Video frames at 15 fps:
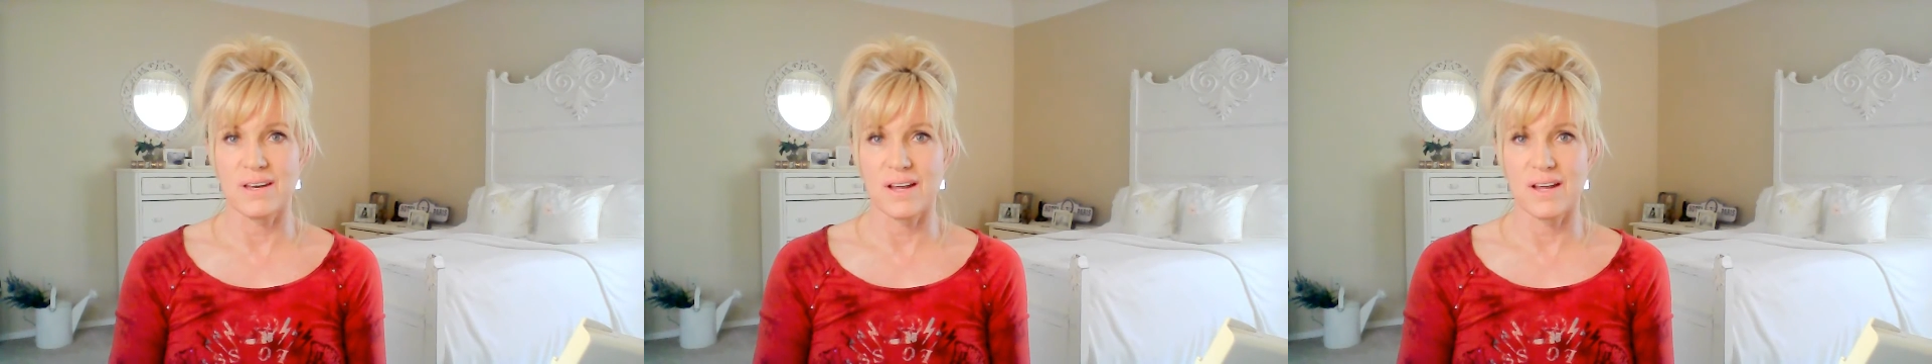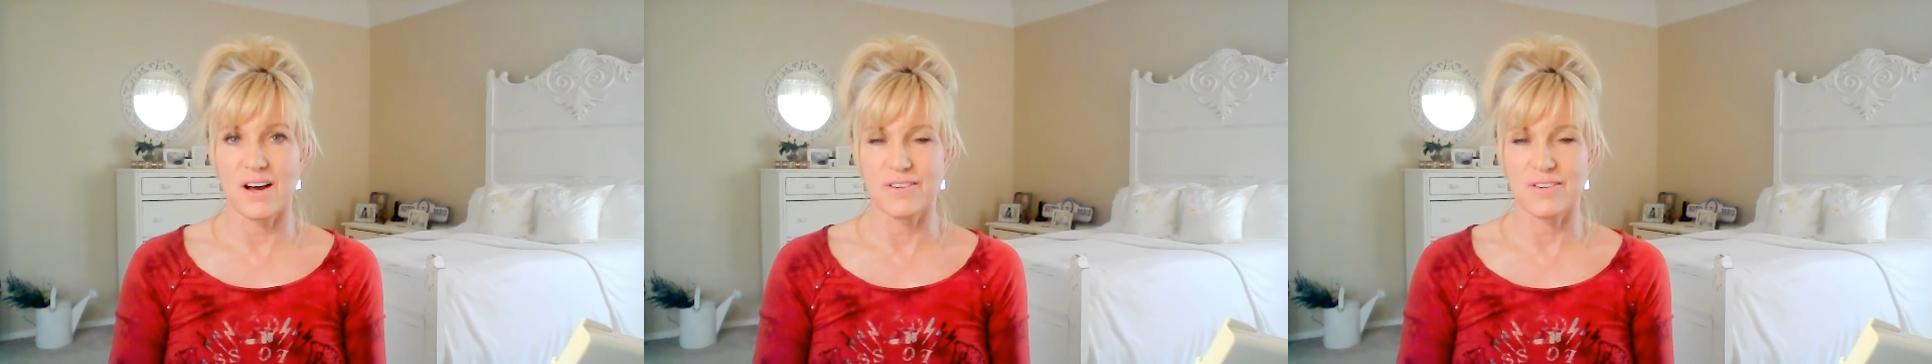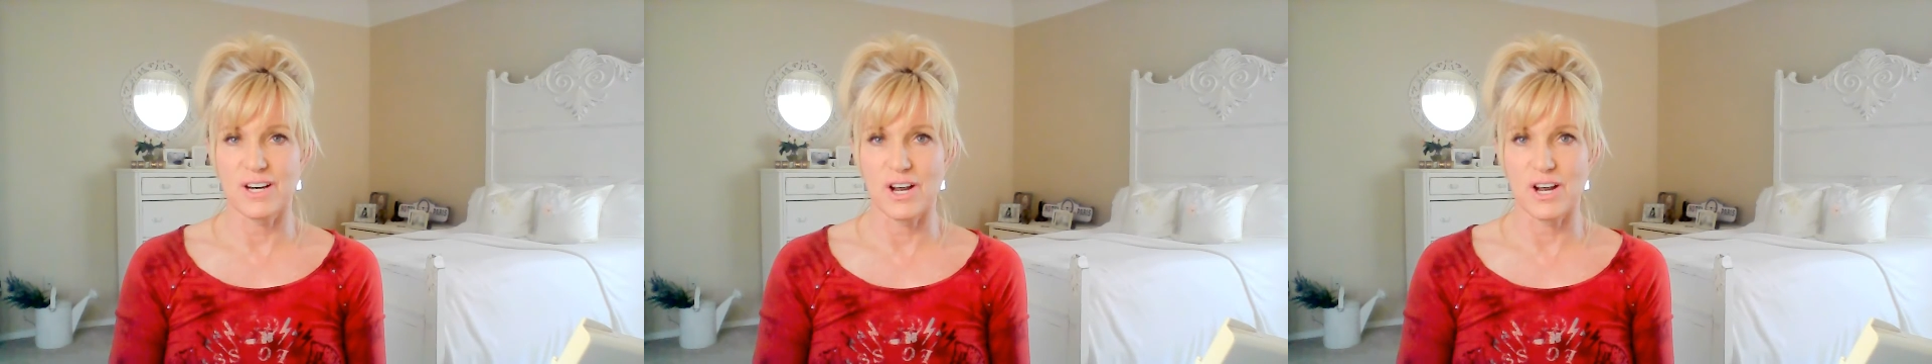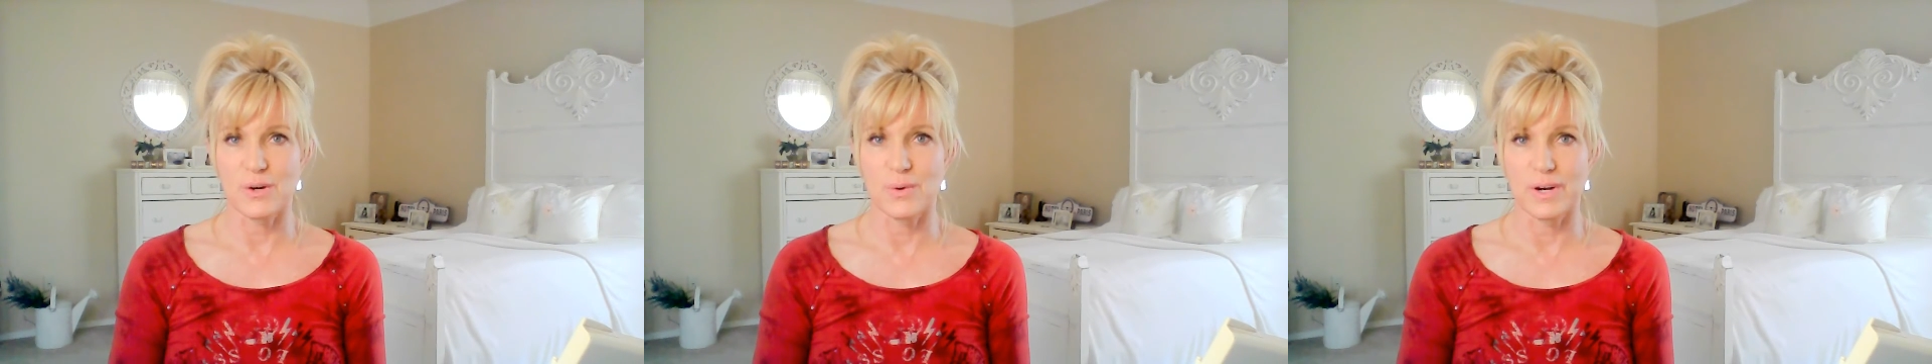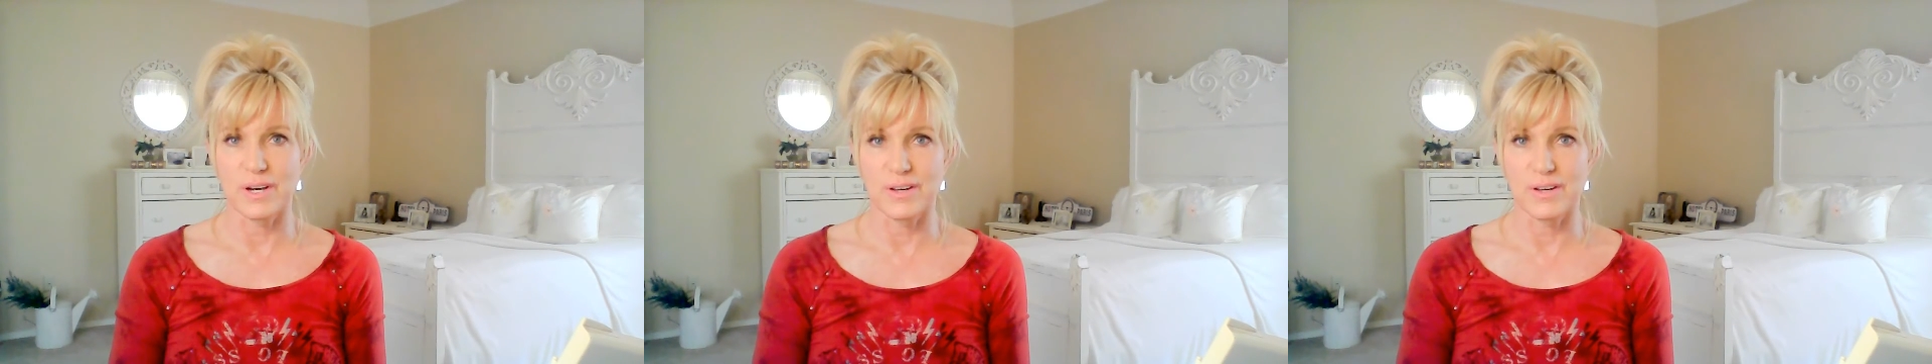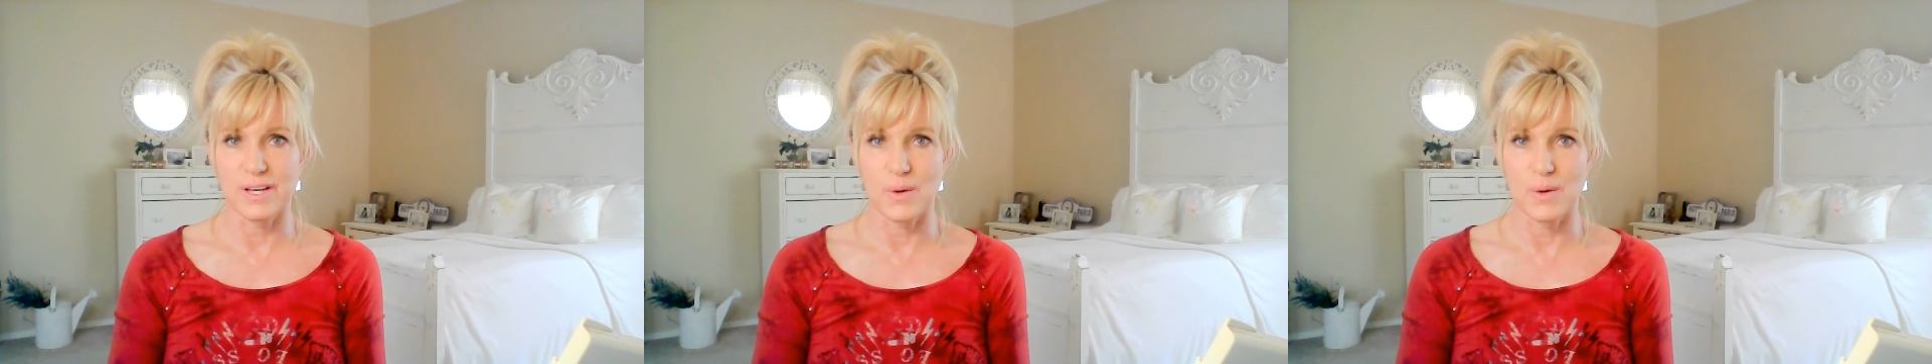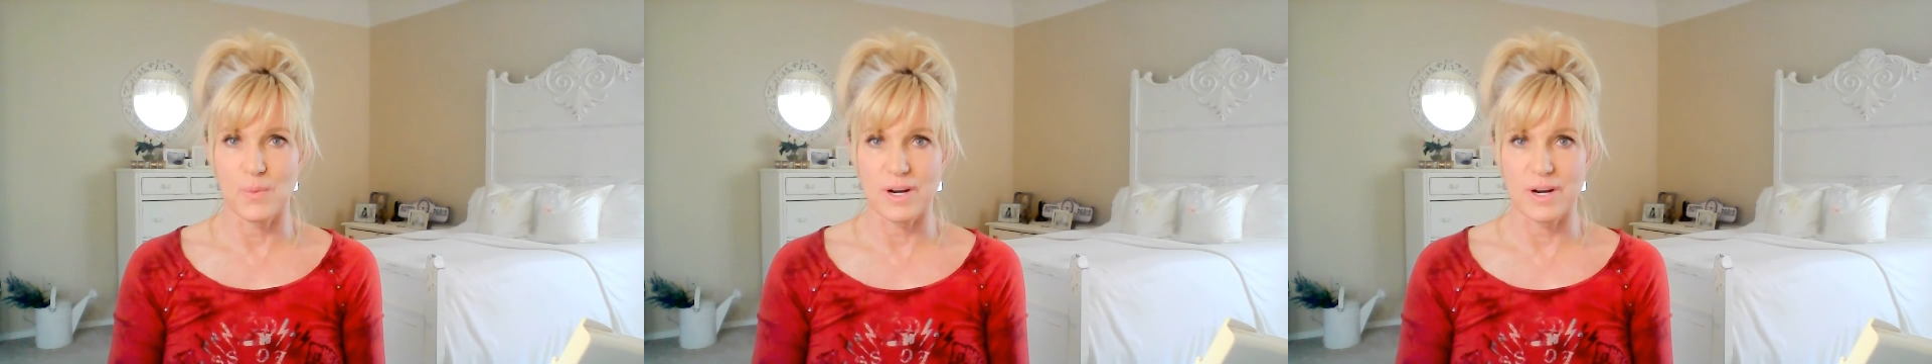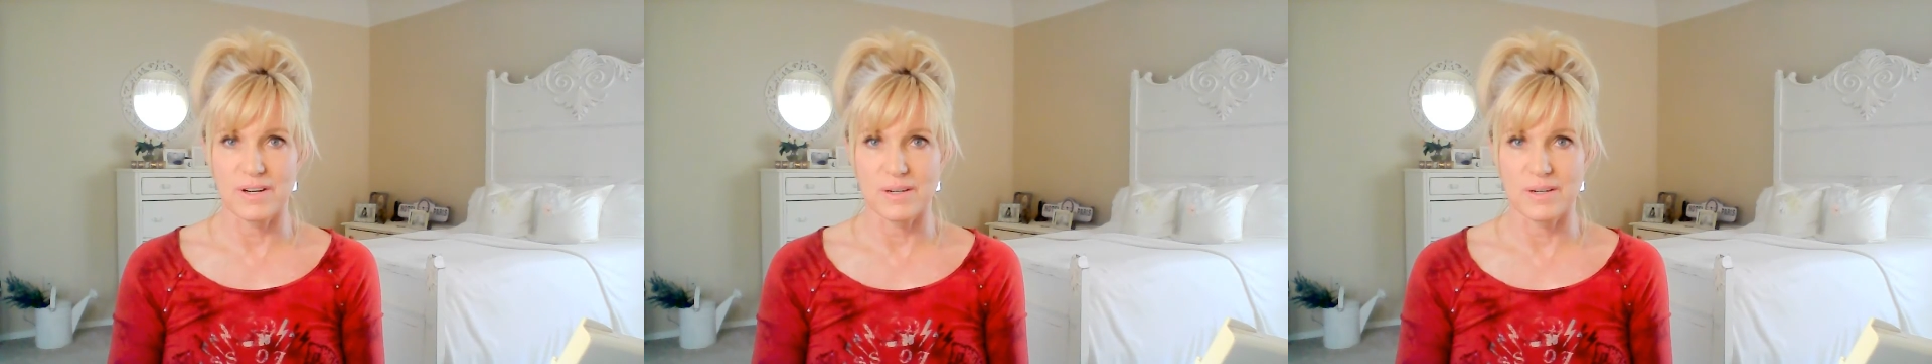avocado oil and
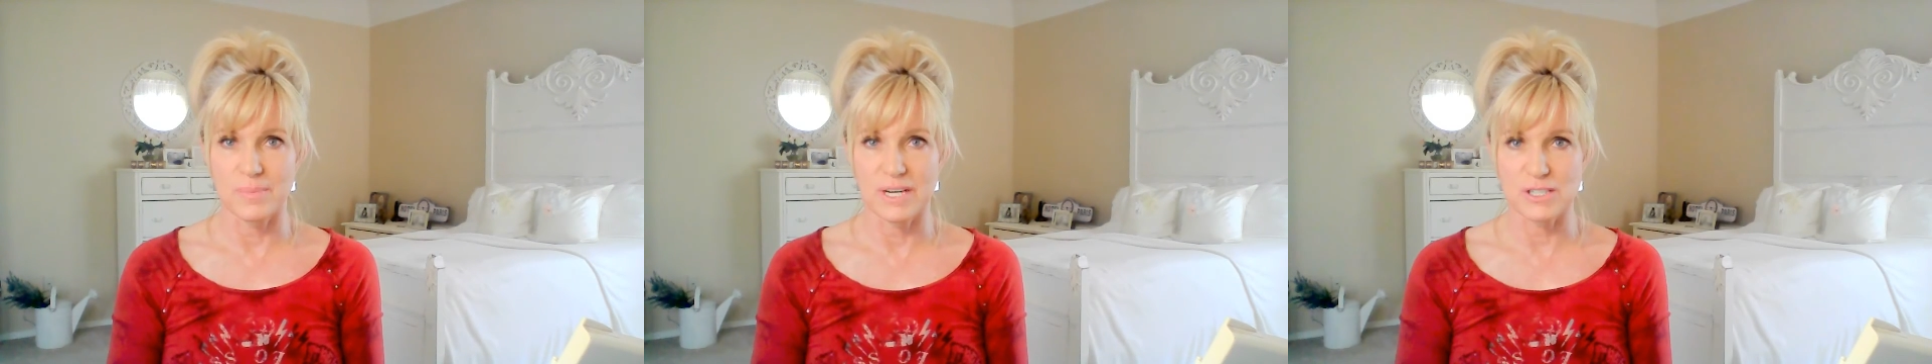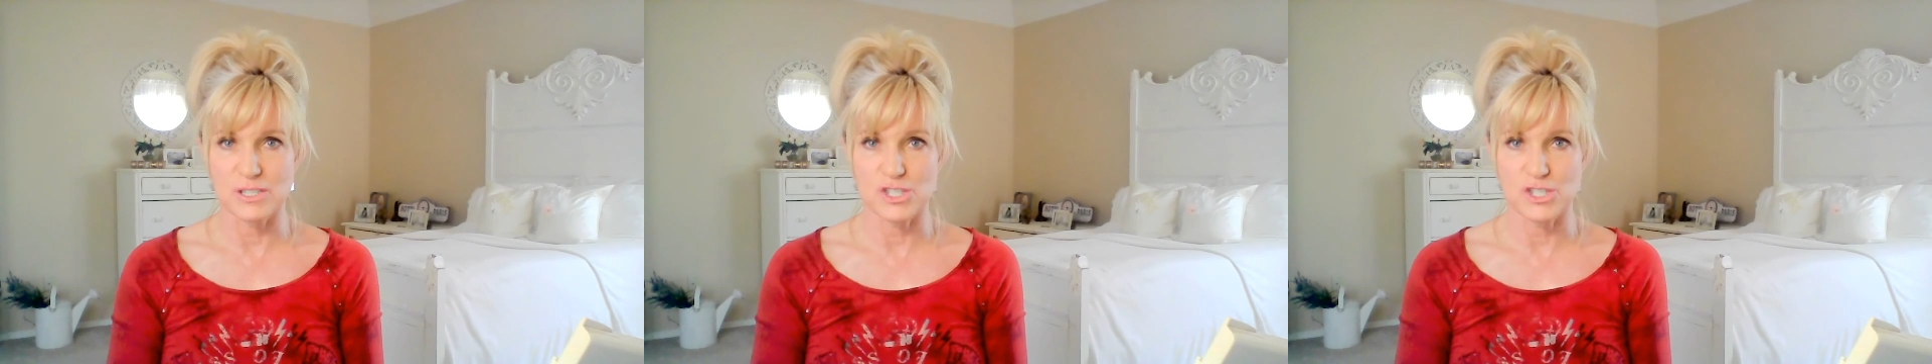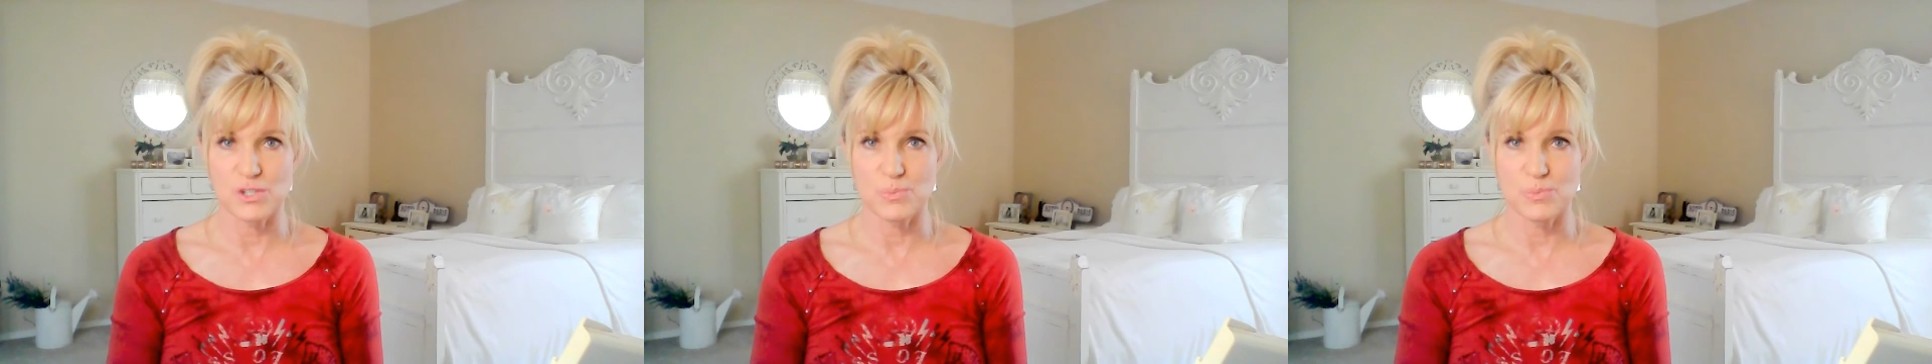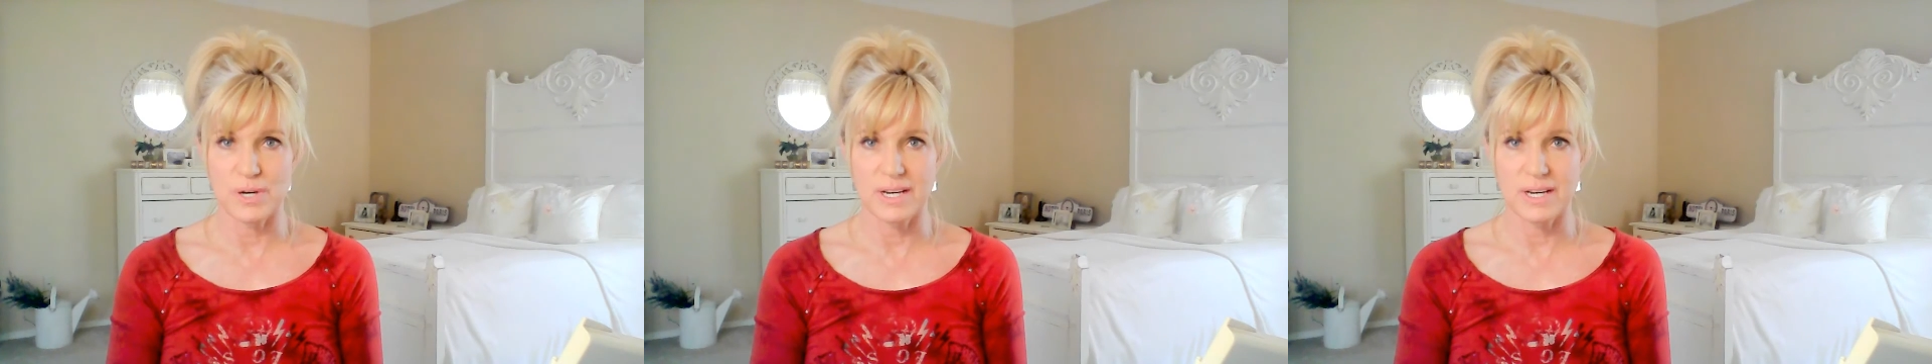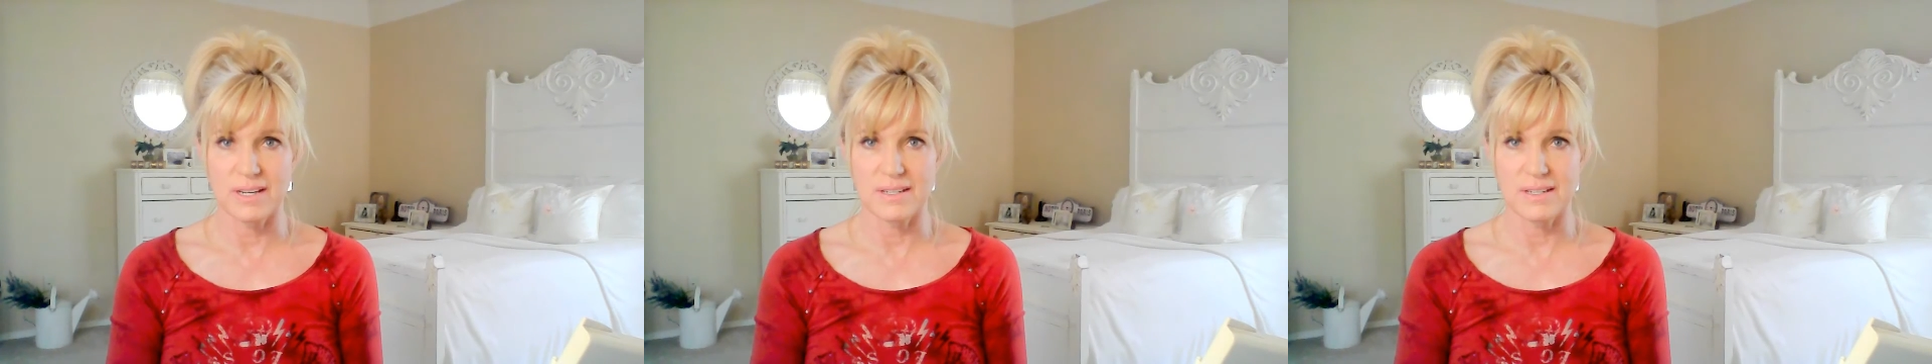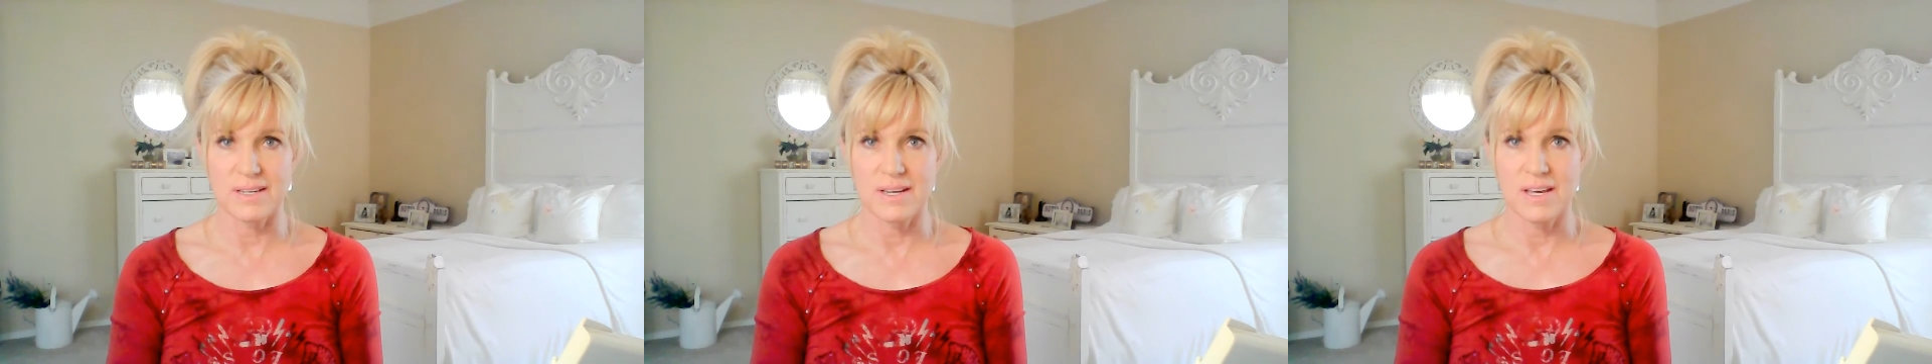one on parachute brand